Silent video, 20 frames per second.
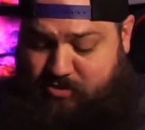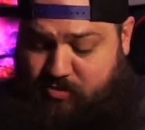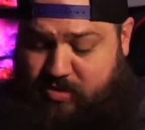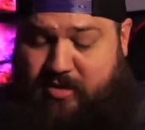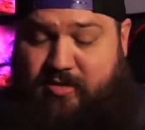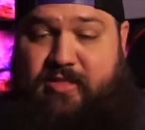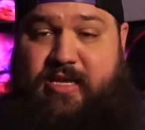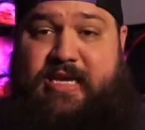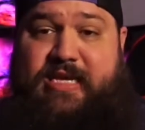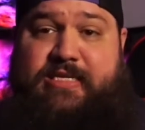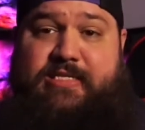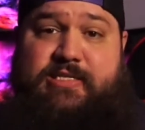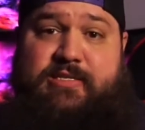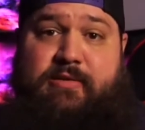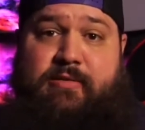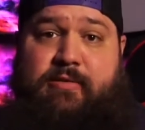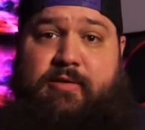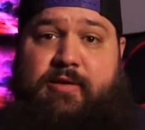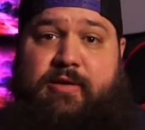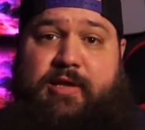of these
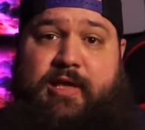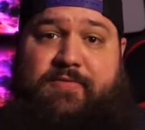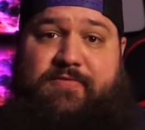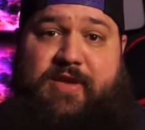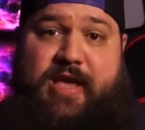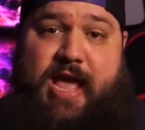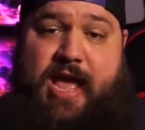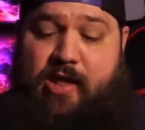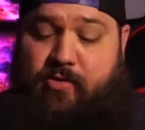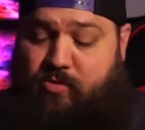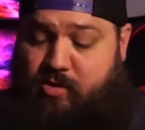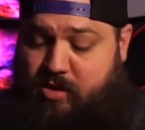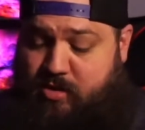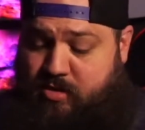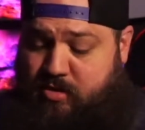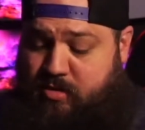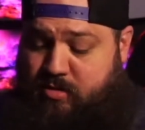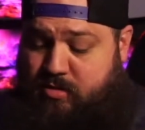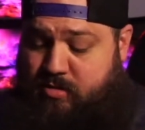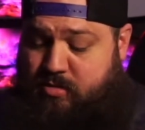if you had one.
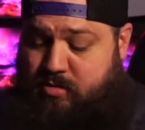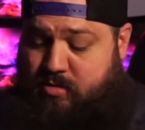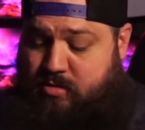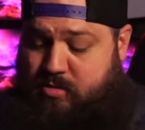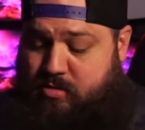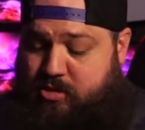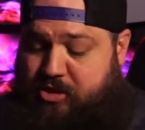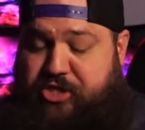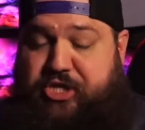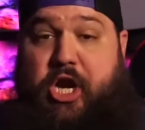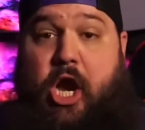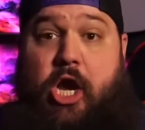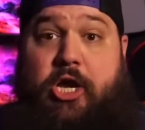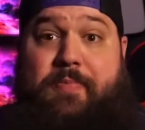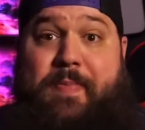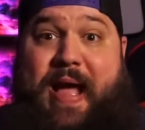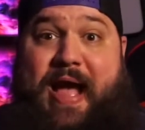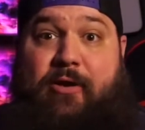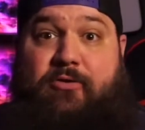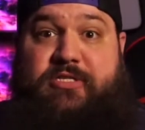Shock
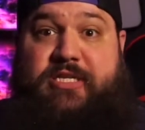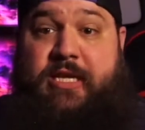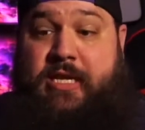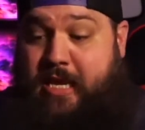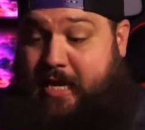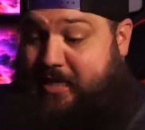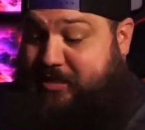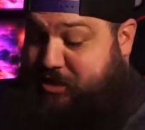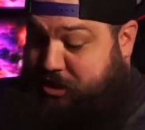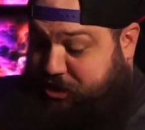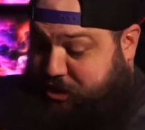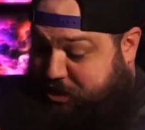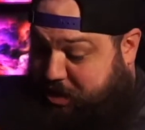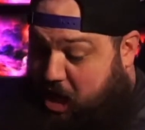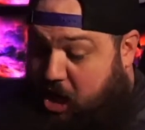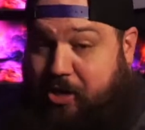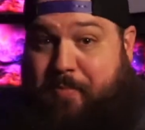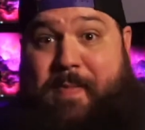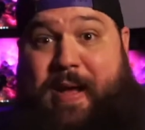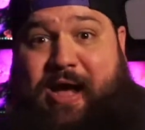mount. It's a
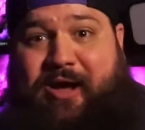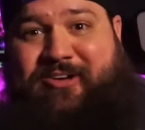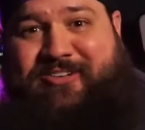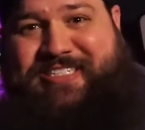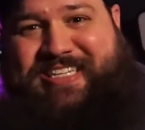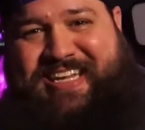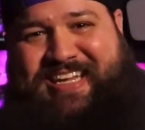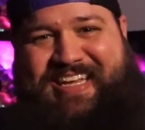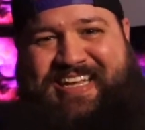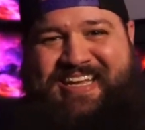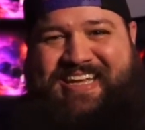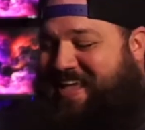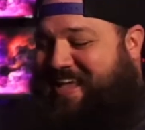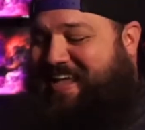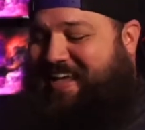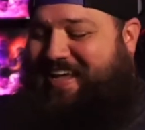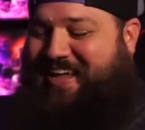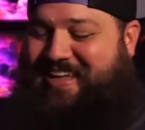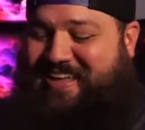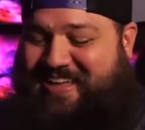shock mount.
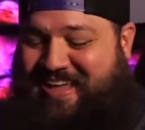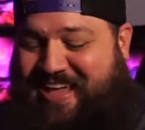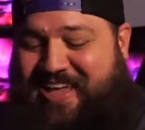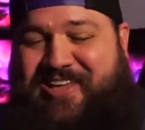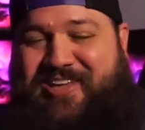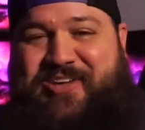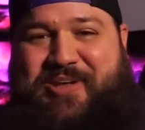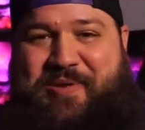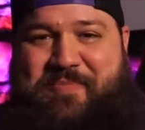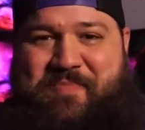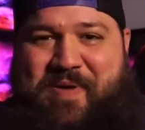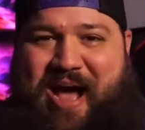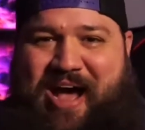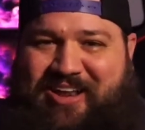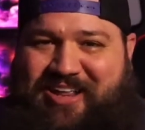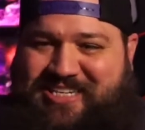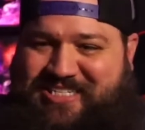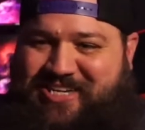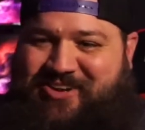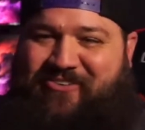You can mount
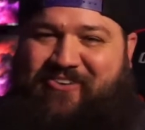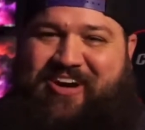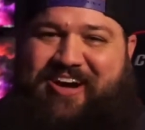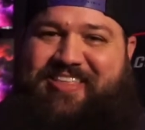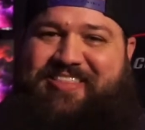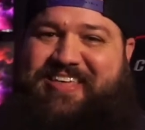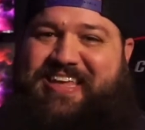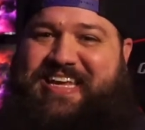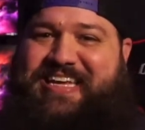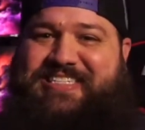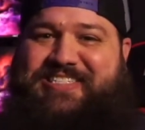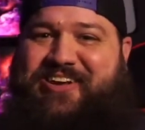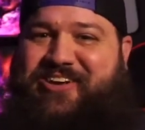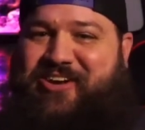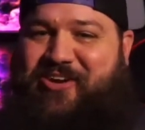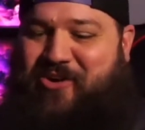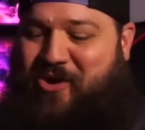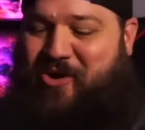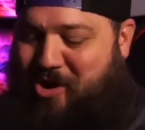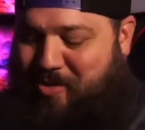it to one of these on
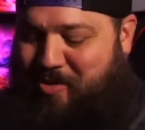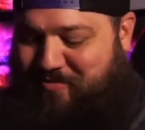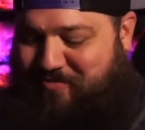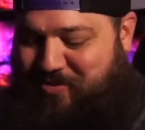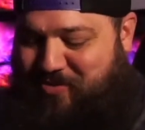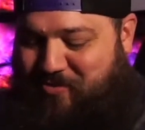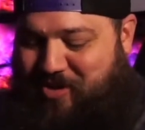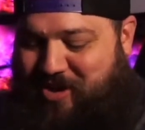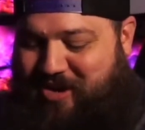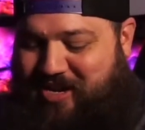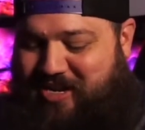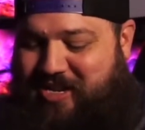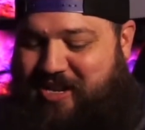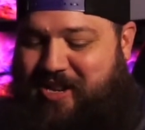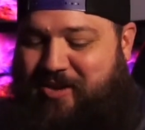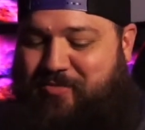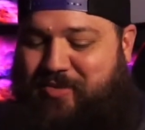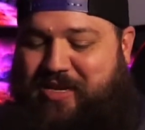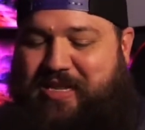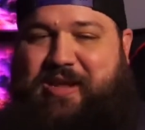your arm if you wanted, and
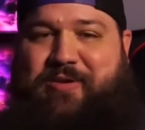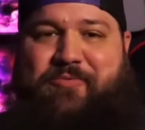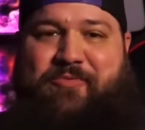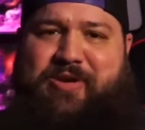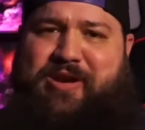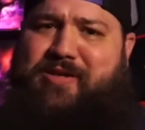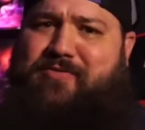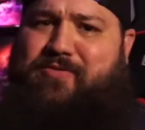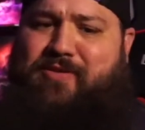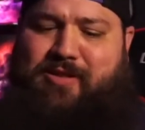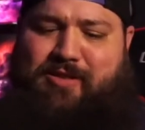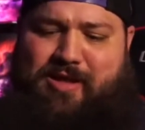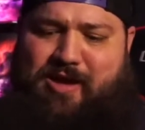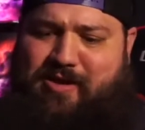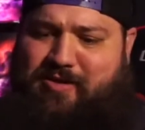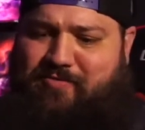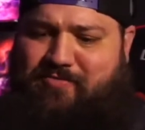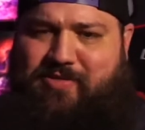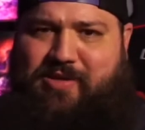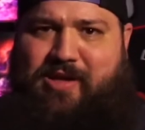it would get rid of a lot
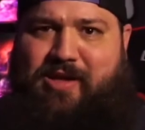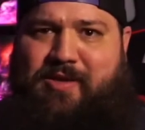of the